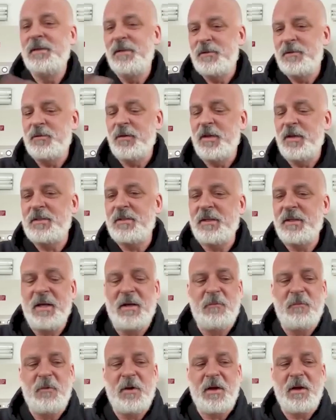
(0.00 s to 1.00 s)
So that's
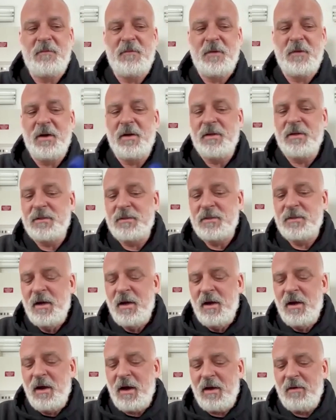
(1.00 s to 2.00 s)
again what I've done is
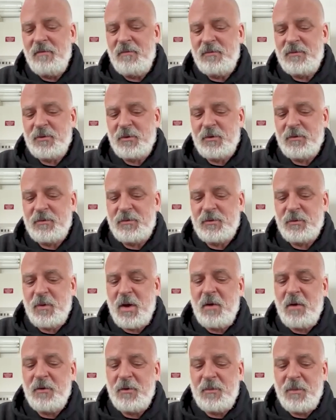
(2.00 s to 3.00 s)
I've sort of
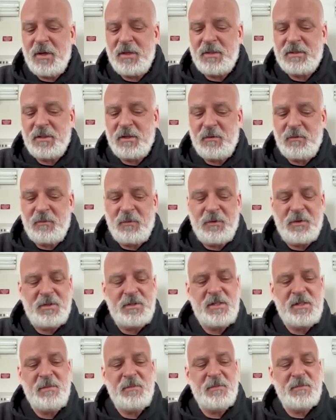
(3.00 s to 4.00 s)
surrounded myself with a
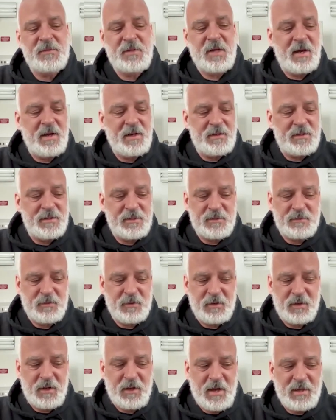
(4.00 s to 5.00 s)
team of scientists for
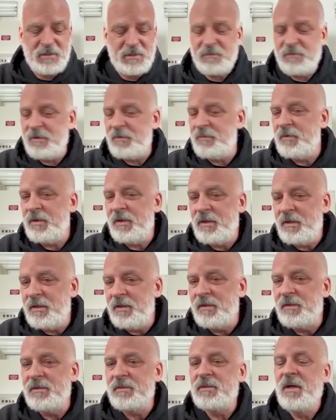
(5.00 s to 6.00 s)
the last 15
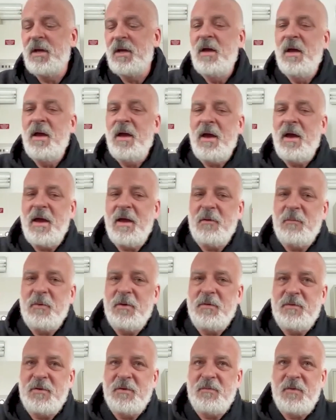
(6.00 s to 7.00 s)
years and
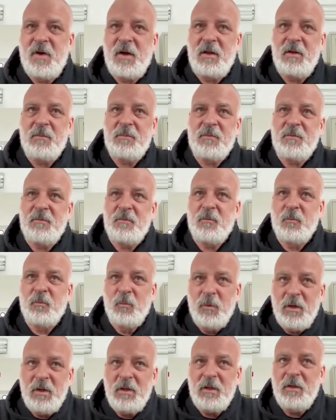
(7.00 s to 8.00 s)
we've developed
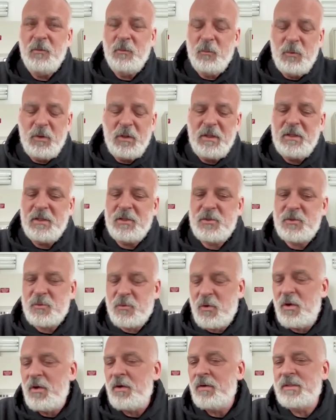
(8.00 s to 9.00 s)
really really
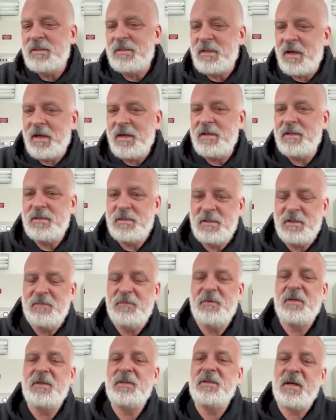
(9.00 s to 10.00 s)
strong
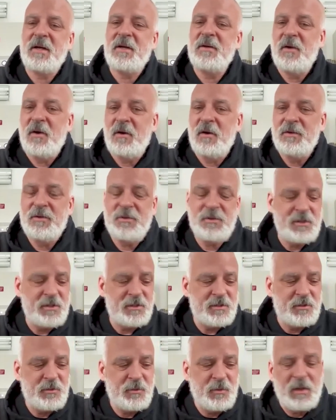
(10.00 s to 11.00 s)
scientific
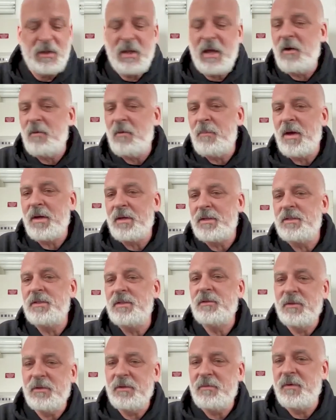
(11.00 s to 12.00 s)
technologies to allow
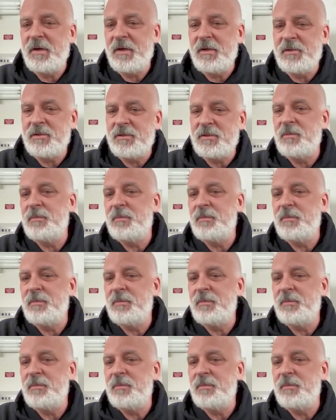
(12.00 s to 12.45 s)
bacteriophages